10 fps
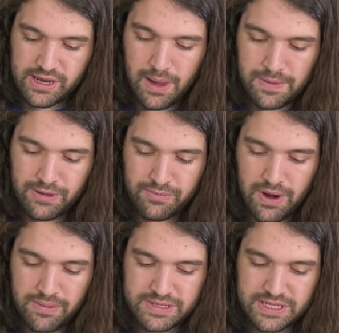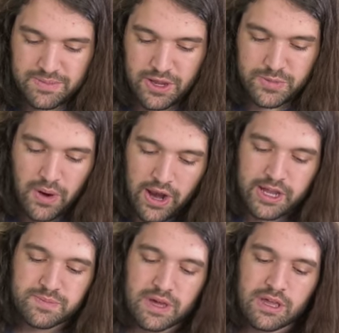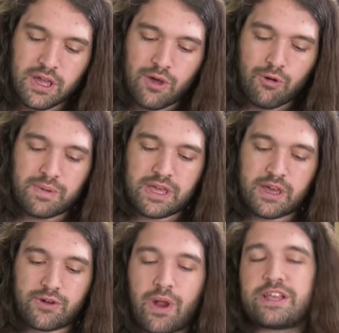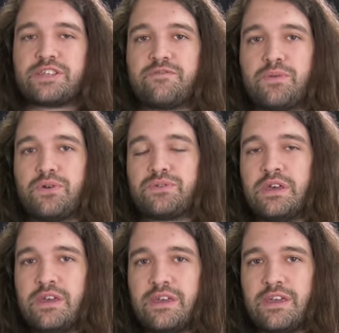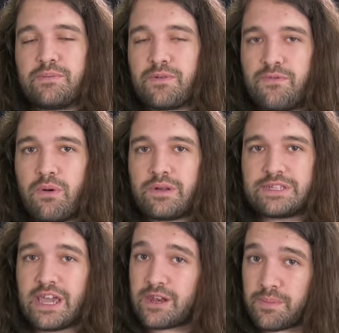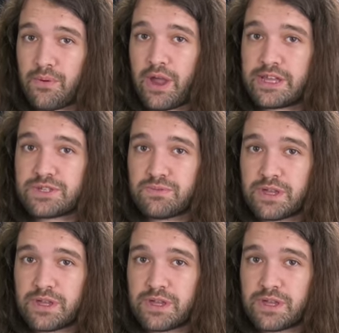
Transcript: that a company would promise this about its product, but will be aggressive both in performance and in price.